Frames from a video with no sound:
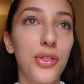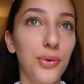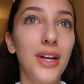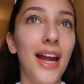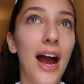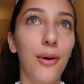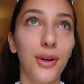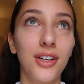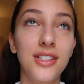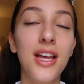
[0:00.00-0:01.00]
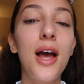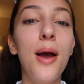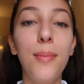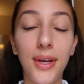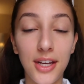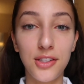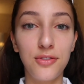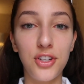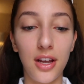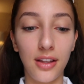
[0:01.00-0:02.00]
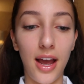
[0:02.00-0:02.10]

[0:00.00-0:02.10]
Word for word: 3 hours because of jet